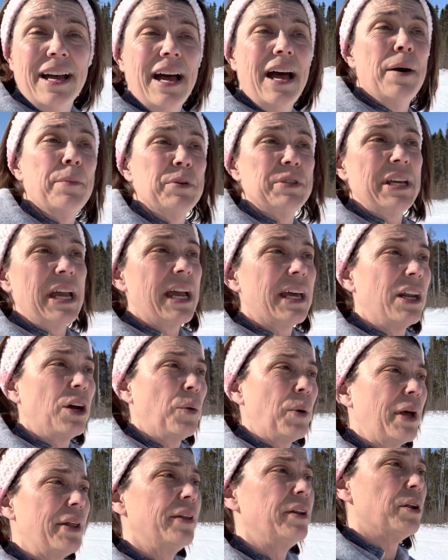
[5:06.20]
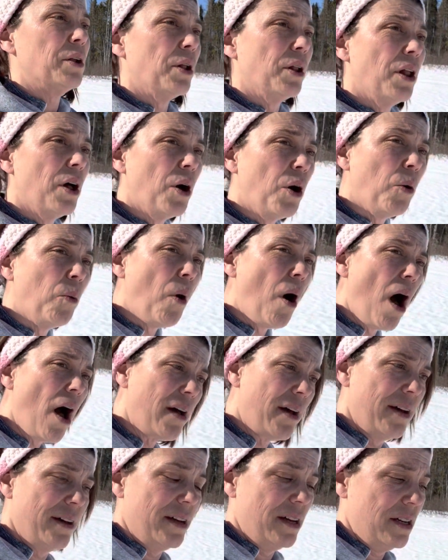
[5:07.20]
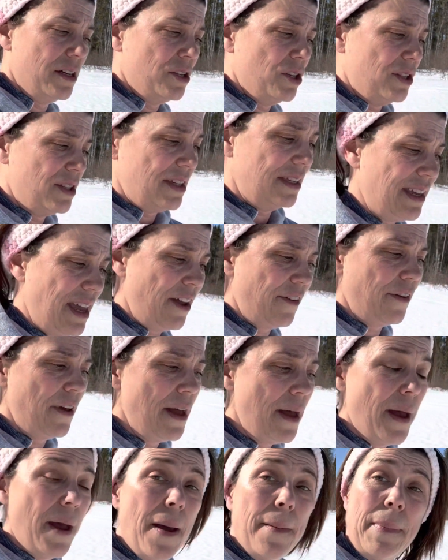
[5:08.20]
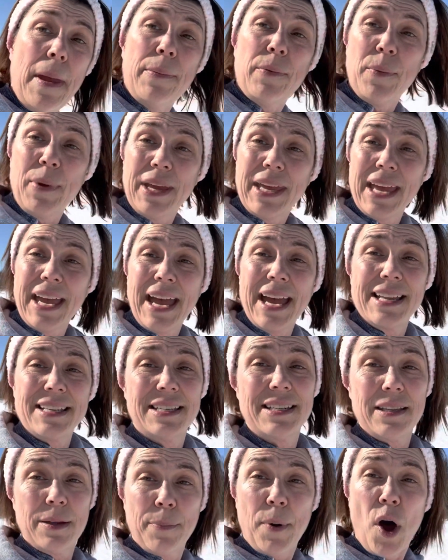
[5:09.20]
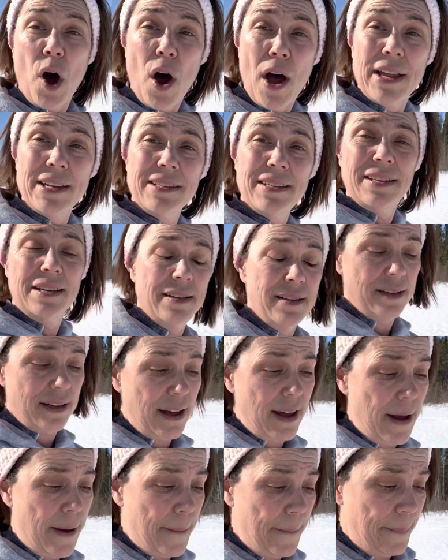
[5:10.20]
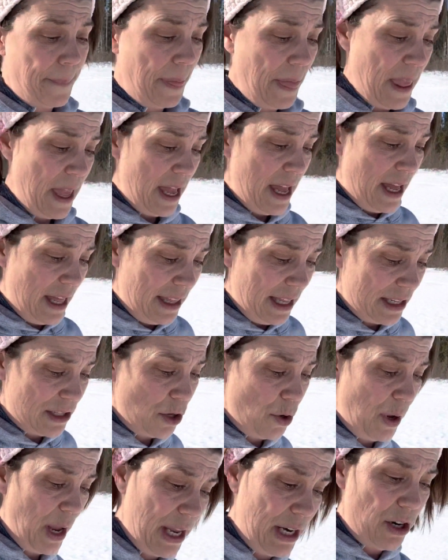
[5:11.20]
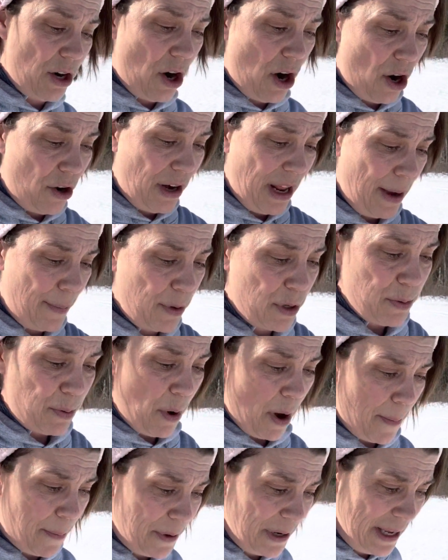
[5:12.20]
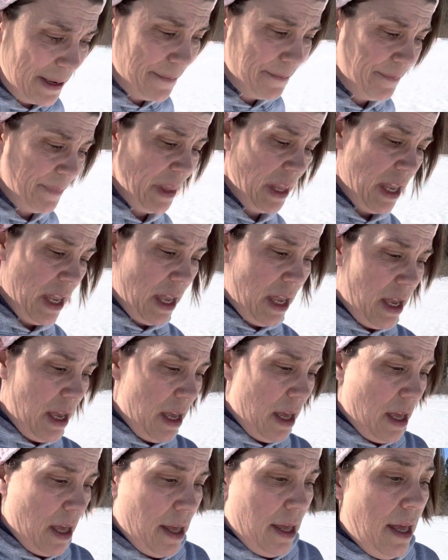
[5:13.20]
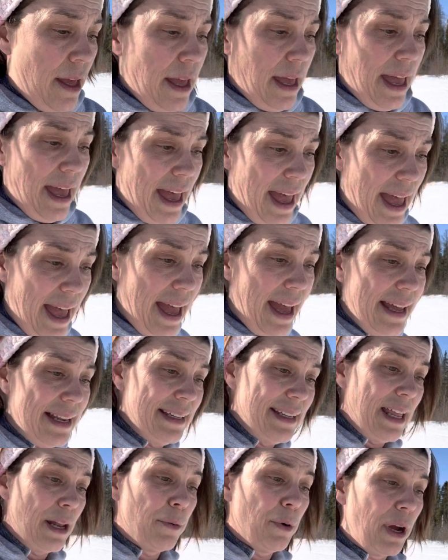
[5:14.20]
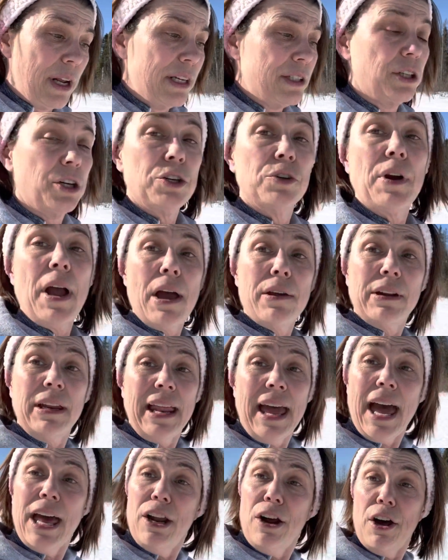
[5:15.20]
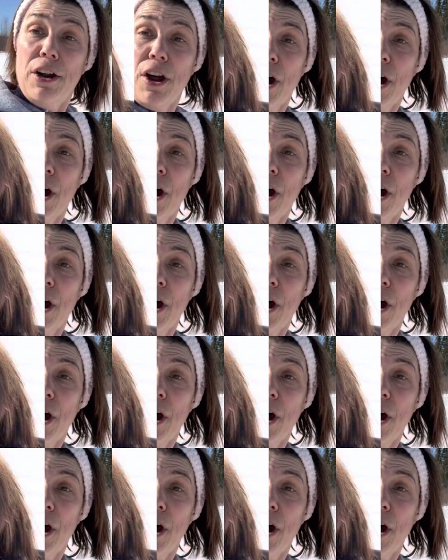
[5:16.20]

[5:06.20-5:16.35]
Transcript: We're taking a quick little walk just to see if maybe we can get to the pond that's located on our neighbor's property. And then we're gonna turn around and head on home.